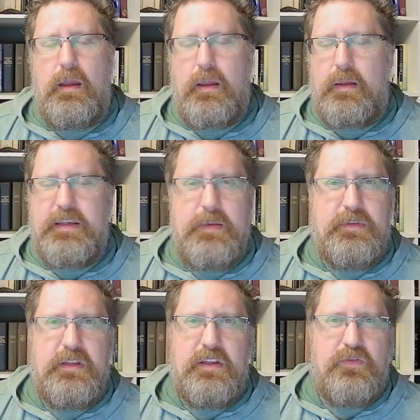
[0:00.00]
I keep
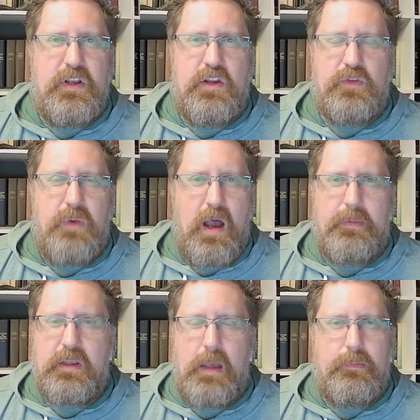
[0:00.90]
seeing these videos
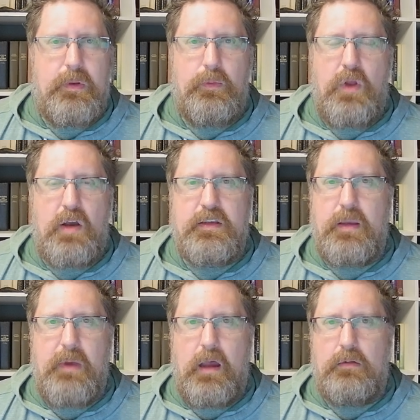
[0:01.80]
popping up and people talking
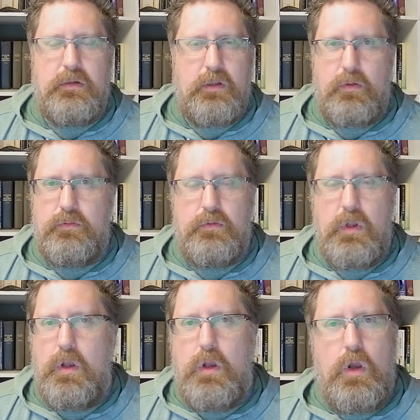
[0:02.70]
about, you know,
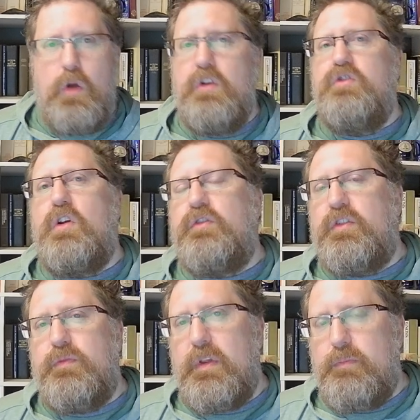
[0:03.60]
who did Joseph
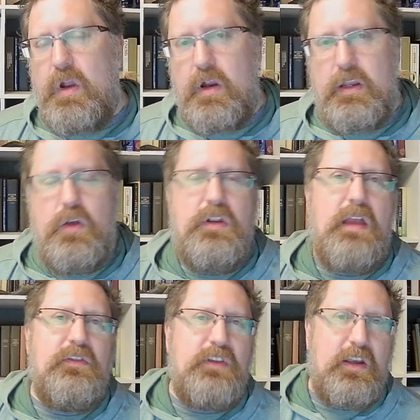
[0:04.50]
Smith marry? Who did he
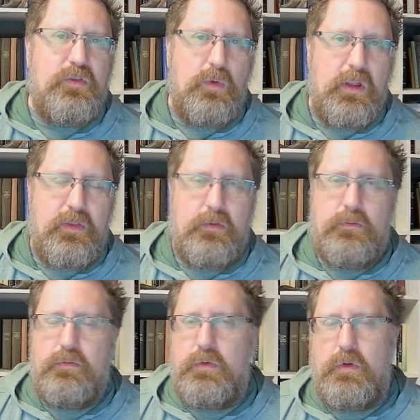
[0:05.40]
have sex with?
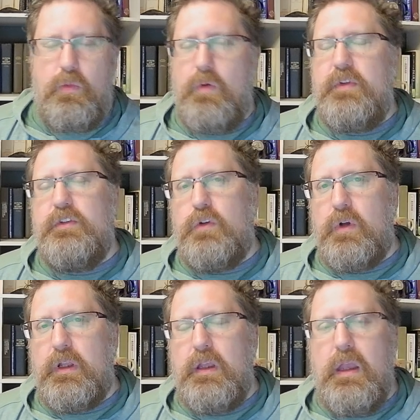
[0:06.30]
You know, what was he
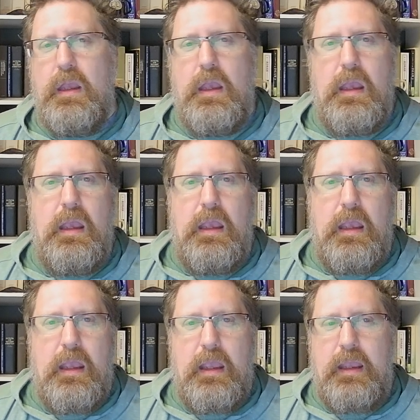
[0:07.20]
doing?
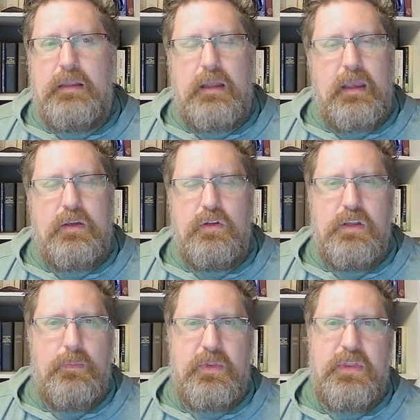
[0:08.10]
And I couldn't
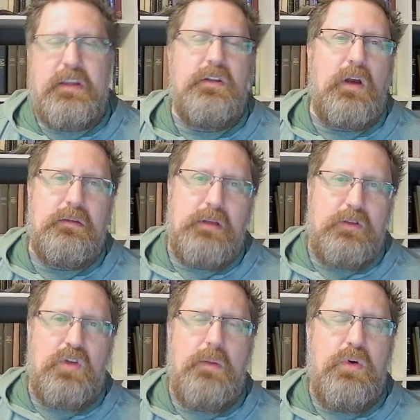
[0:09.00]
help but think, you know, I
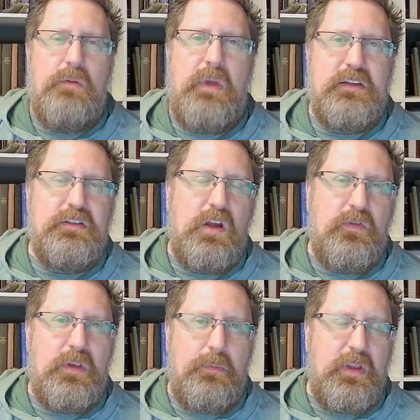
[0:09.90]
try to put myself
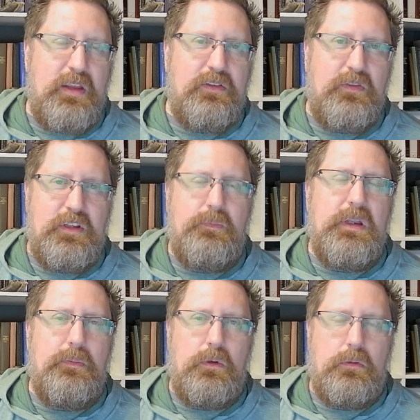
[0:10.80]
in the place of these
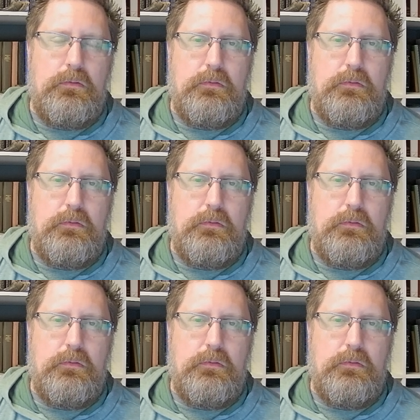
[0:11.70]
people.